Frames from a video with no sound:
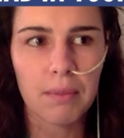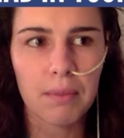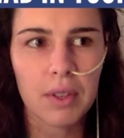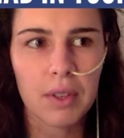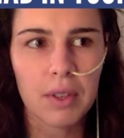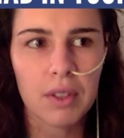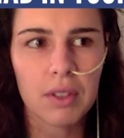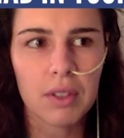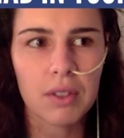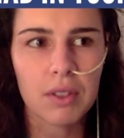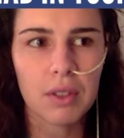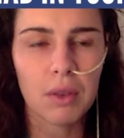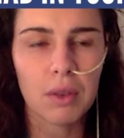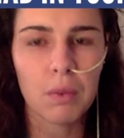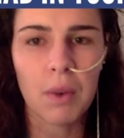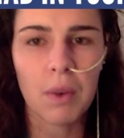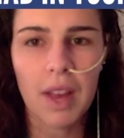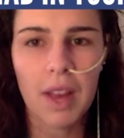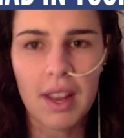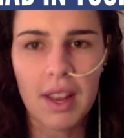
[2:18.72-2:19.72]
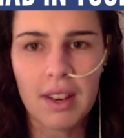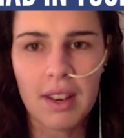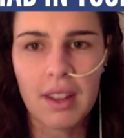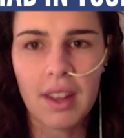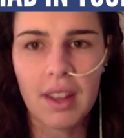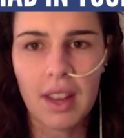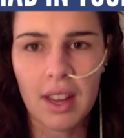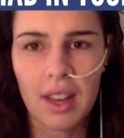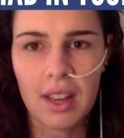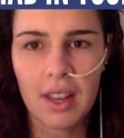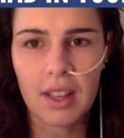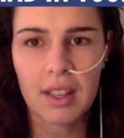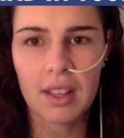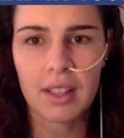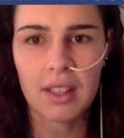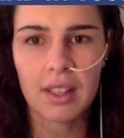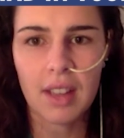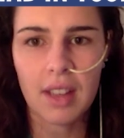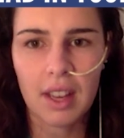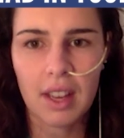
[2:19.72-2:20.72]
So when they
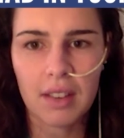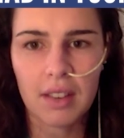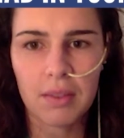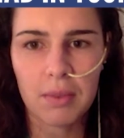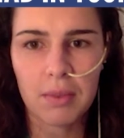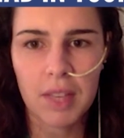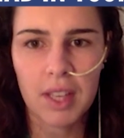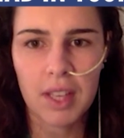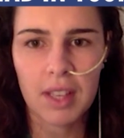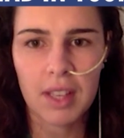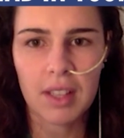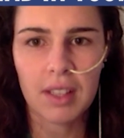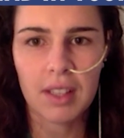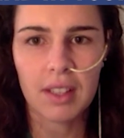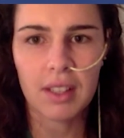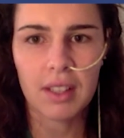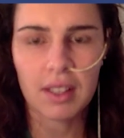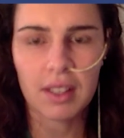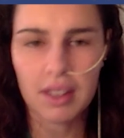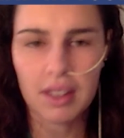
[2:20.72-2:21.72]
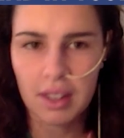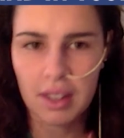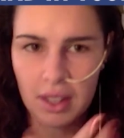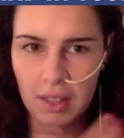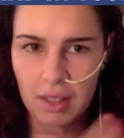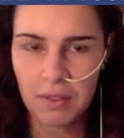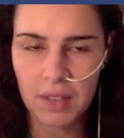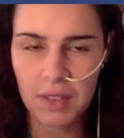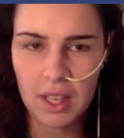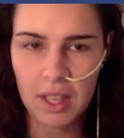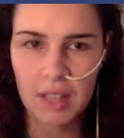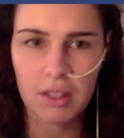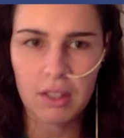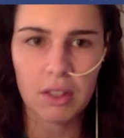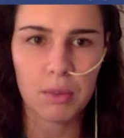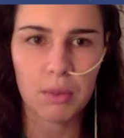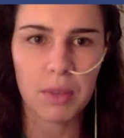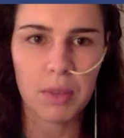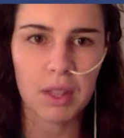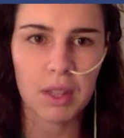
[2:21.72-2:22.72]
gave me the feeding
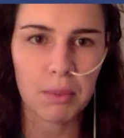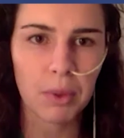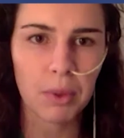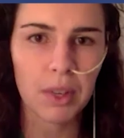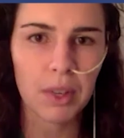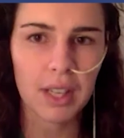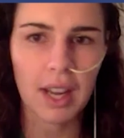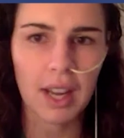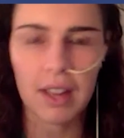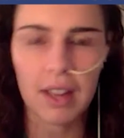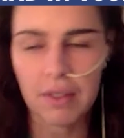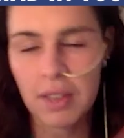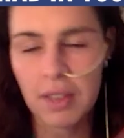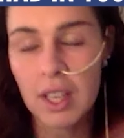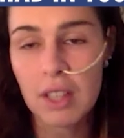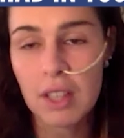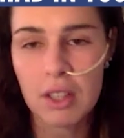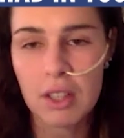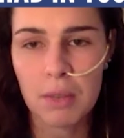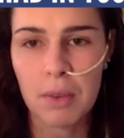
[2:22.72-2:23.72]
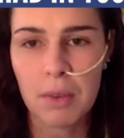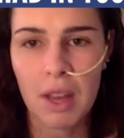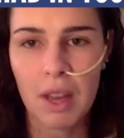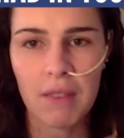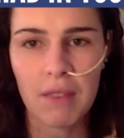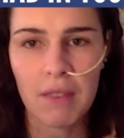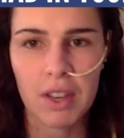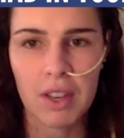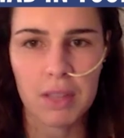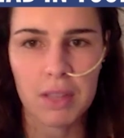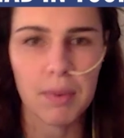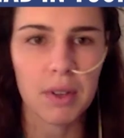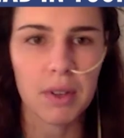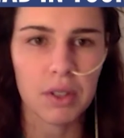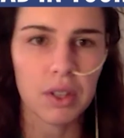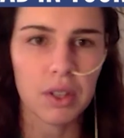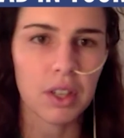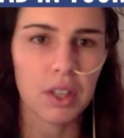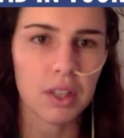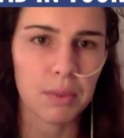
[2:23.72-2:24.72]
tube and the portacath, feeding tube came first about 2
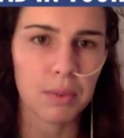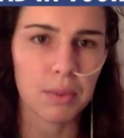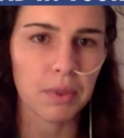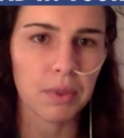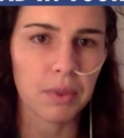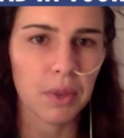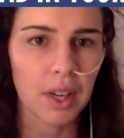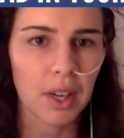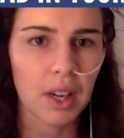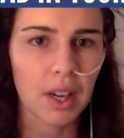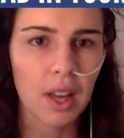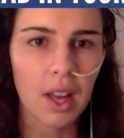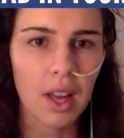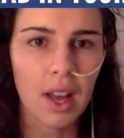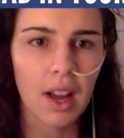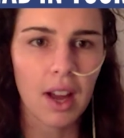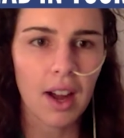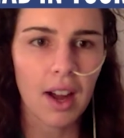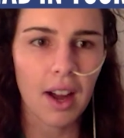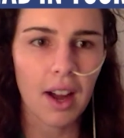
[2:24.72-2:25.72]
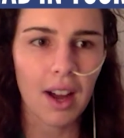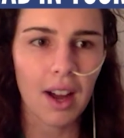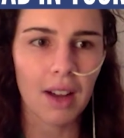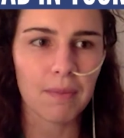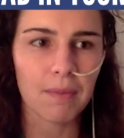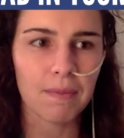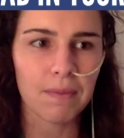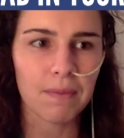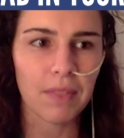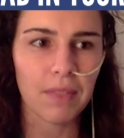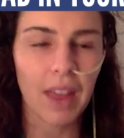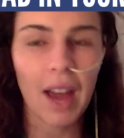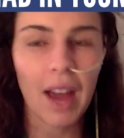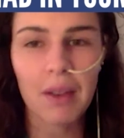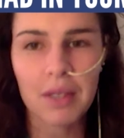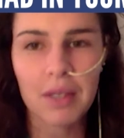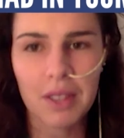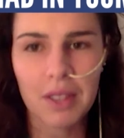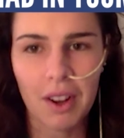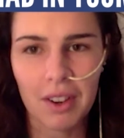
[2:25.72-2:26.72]
years before. That
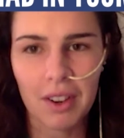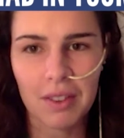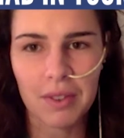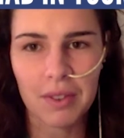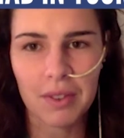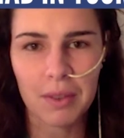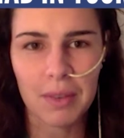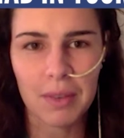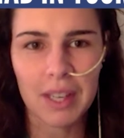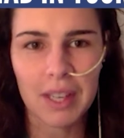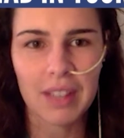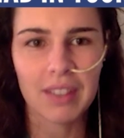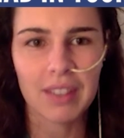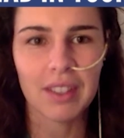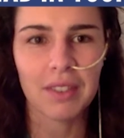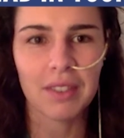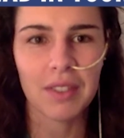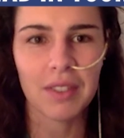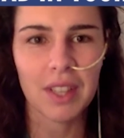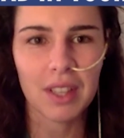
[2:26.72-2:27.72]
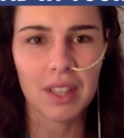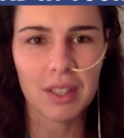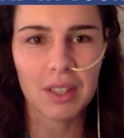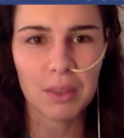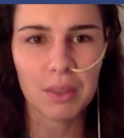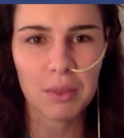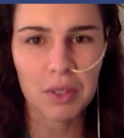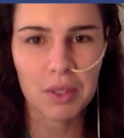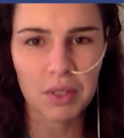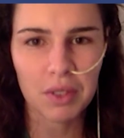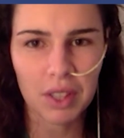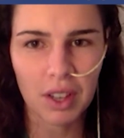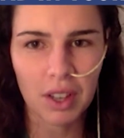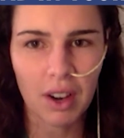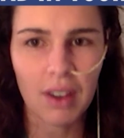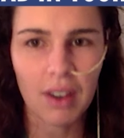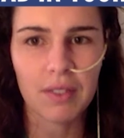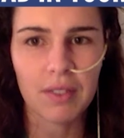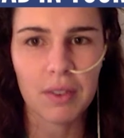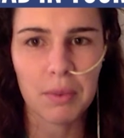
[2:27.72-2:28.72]
was hard for me. The feeding tube was really
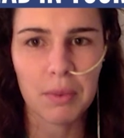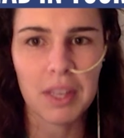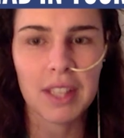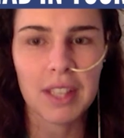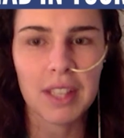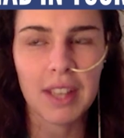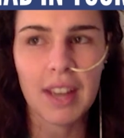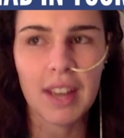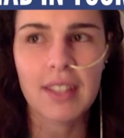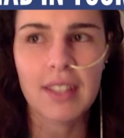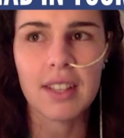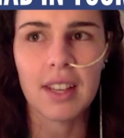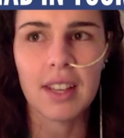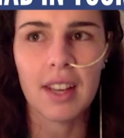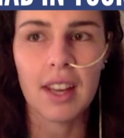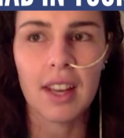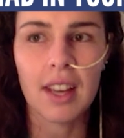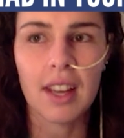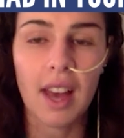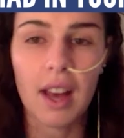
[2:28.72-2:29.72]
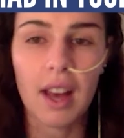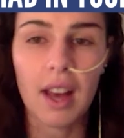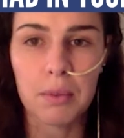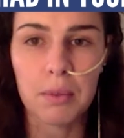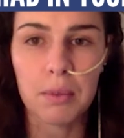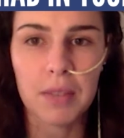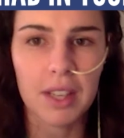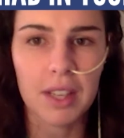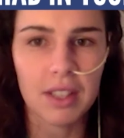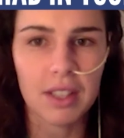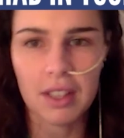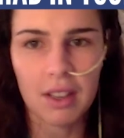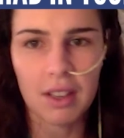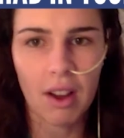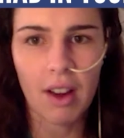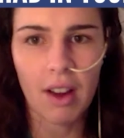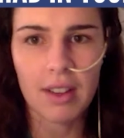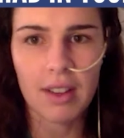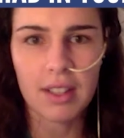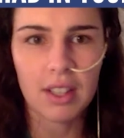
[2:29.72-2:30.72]
hard for me. Yes, it helped. It
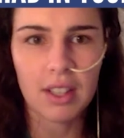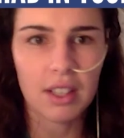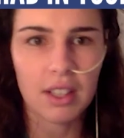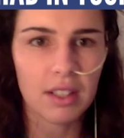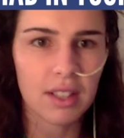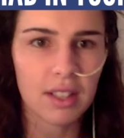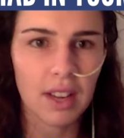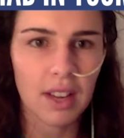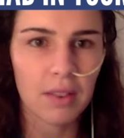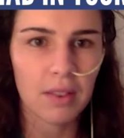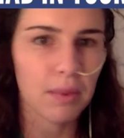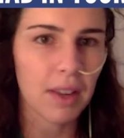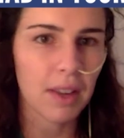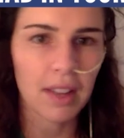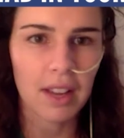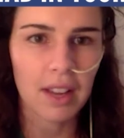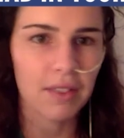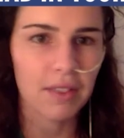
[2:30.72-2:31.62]
honestly saved my life.